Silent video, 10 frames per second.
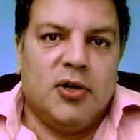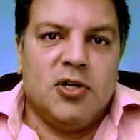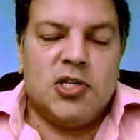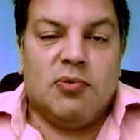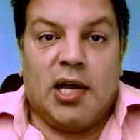
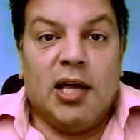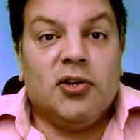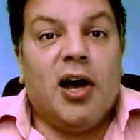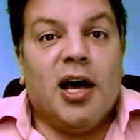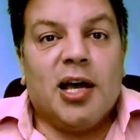So when I
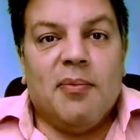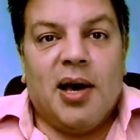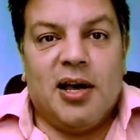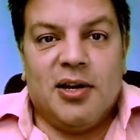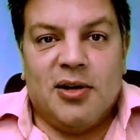talk
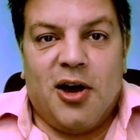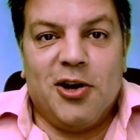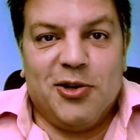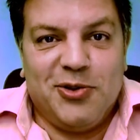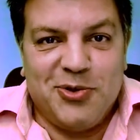about our
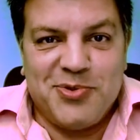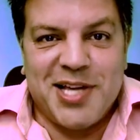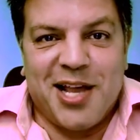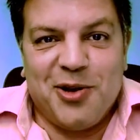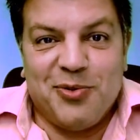YouTube channel,